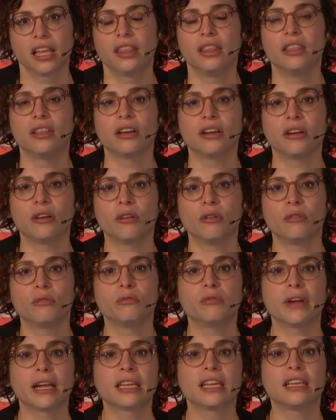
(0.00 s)
the
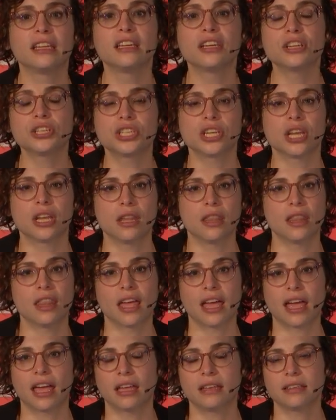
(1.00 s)
recognition
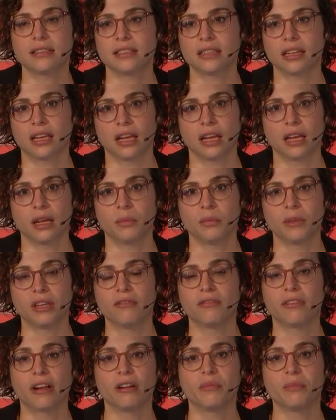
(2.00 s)
that
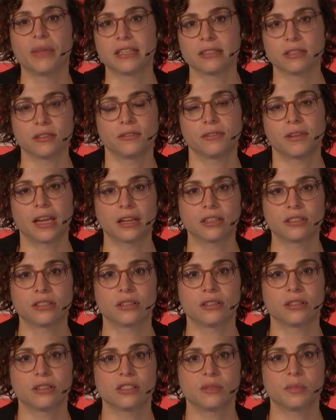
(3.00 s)
environmental
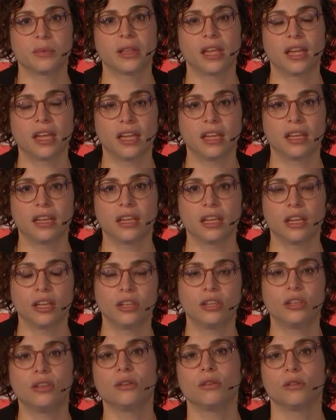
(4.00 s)
factors play a
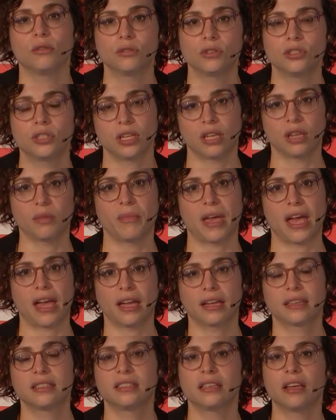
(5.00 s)
huge
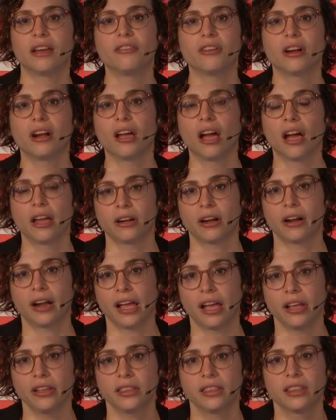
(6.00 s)
impact on our
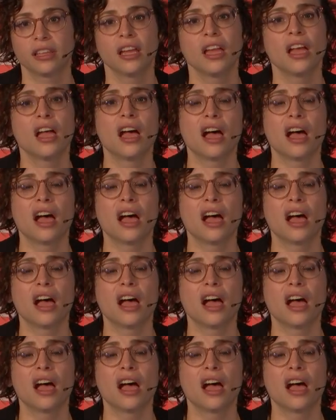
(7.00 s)
health.